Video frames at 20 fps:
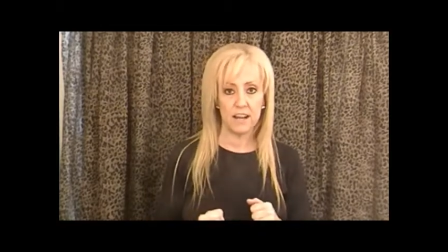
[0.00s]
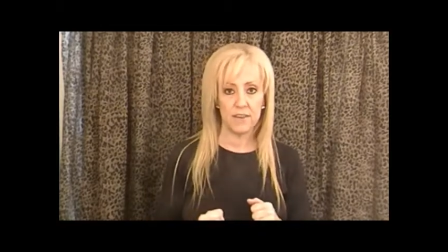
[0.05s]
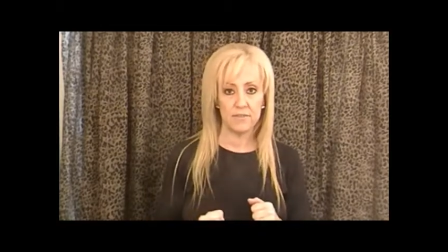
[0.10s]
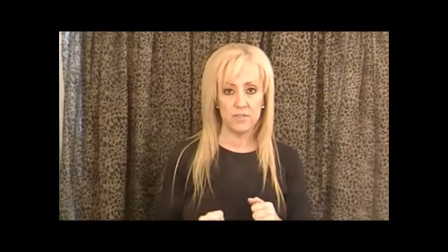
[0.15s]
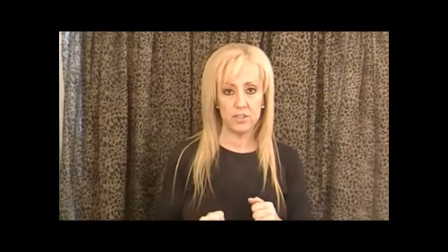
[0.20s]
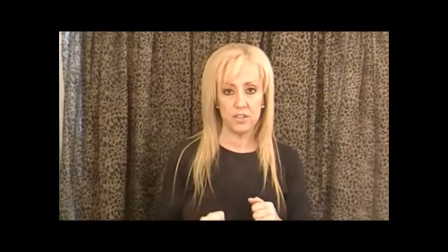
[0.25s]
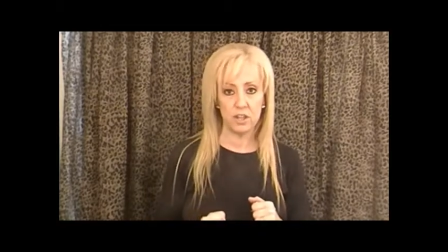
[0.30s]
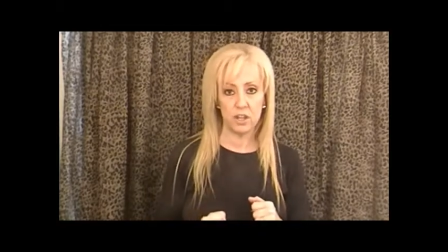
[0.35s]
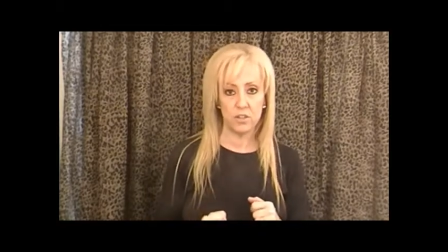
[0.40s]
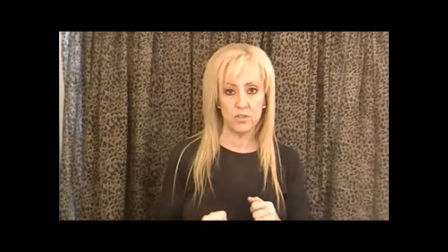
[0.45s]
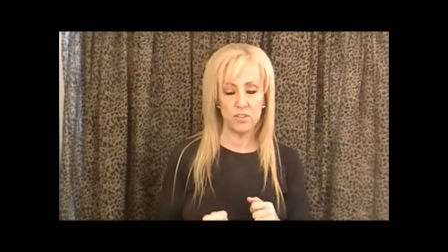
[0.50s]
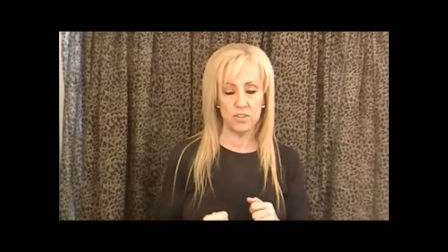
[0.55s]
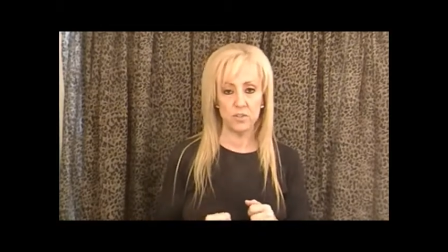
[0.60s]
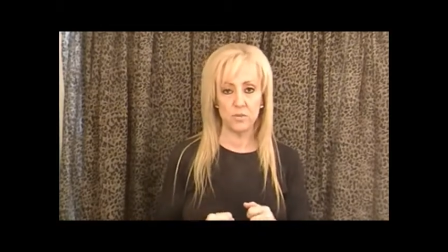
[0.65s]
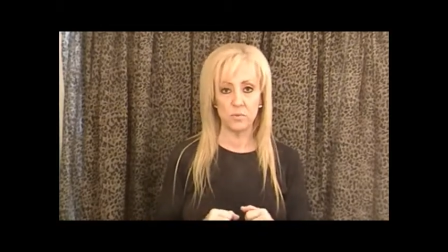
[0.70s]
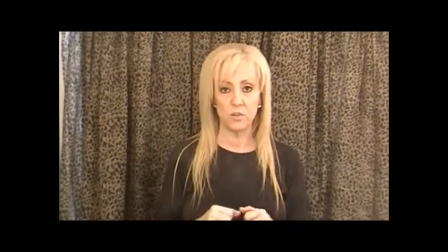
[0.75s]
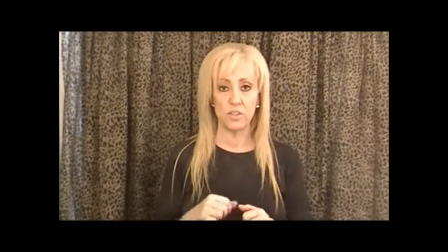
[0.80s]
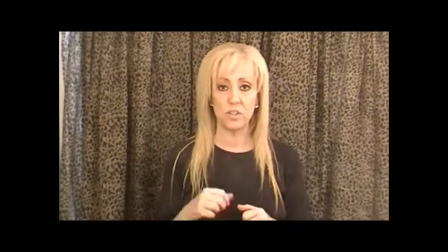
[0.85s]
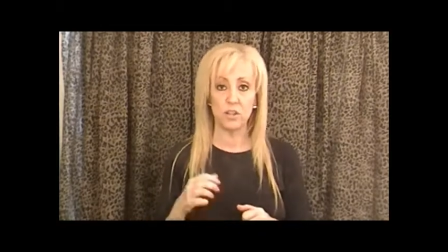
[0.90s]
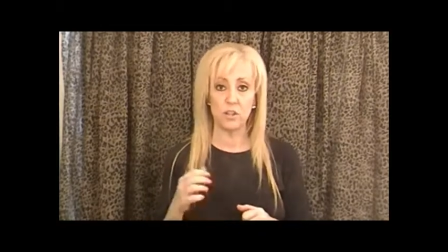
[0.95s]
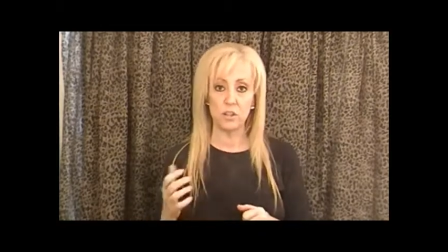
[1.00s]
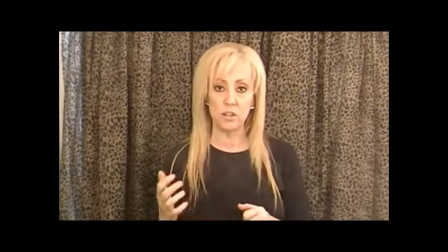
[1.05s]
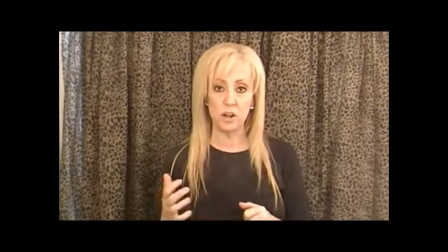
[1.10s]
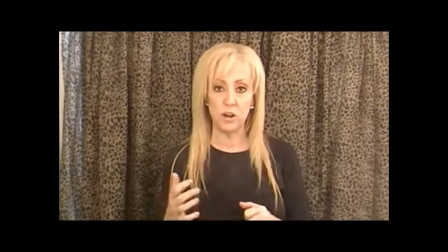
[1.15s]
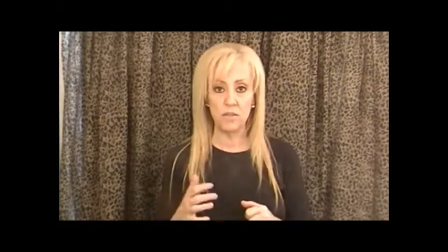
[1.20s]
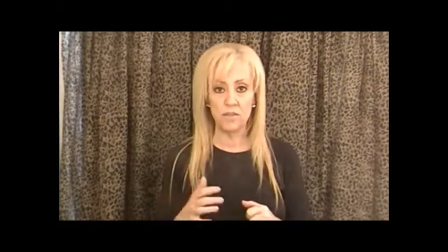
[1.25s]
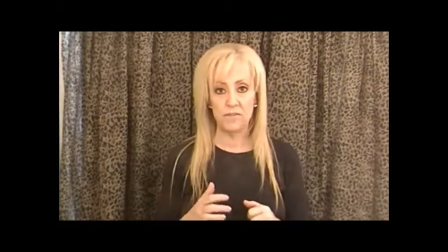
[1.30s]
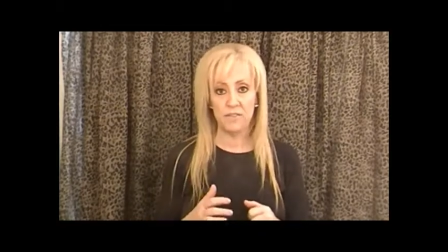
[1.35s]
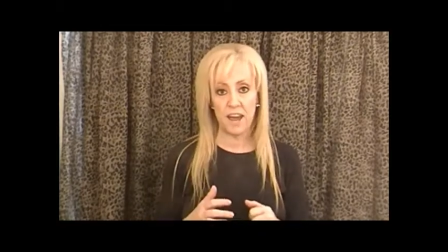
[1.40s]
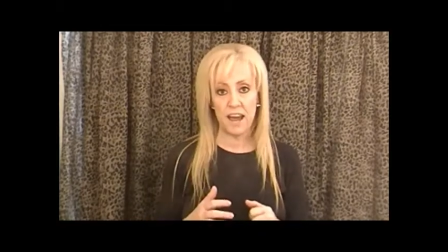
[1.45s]
I've chosen with the
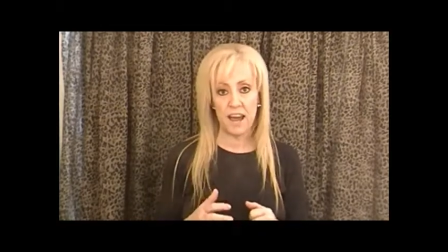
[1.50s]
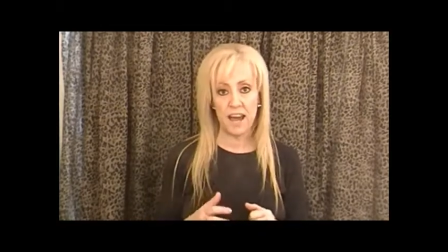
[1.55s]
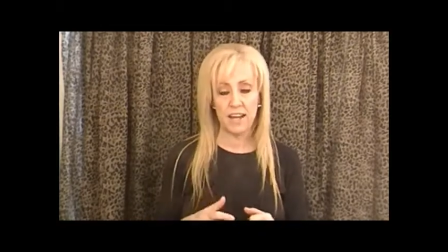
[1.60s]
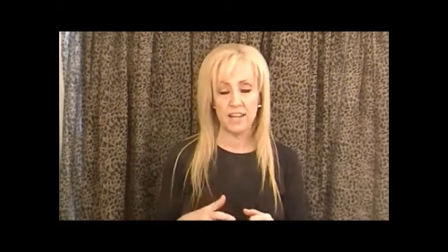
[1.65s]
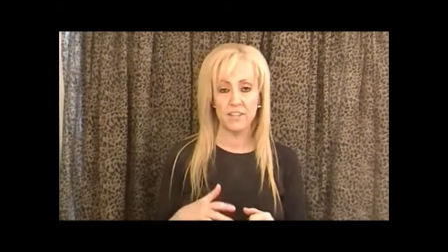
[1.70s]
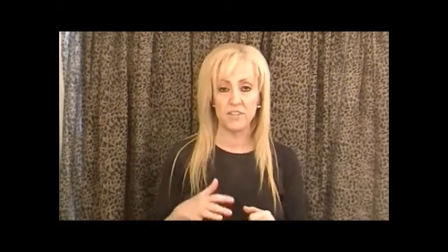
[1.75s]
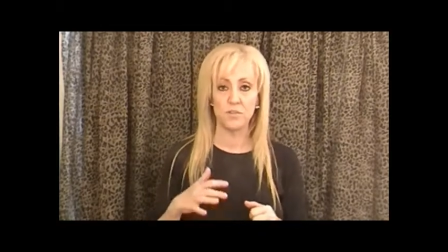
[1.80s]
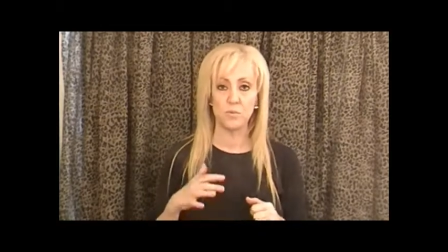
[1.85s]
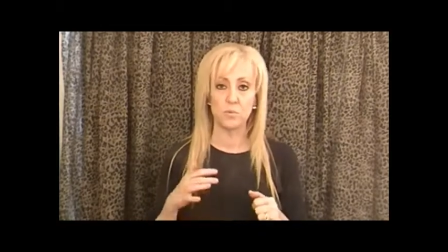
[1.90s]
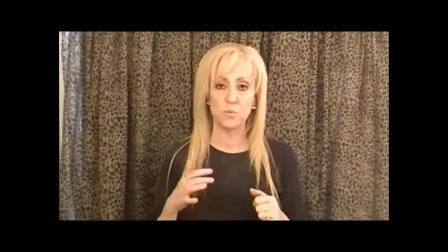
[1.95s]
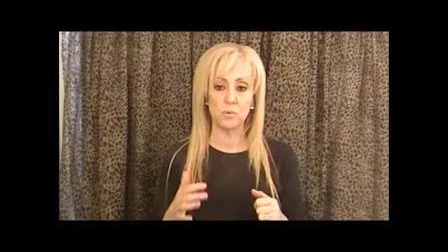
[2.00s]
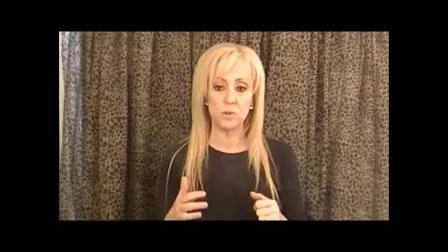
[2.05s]
low fat is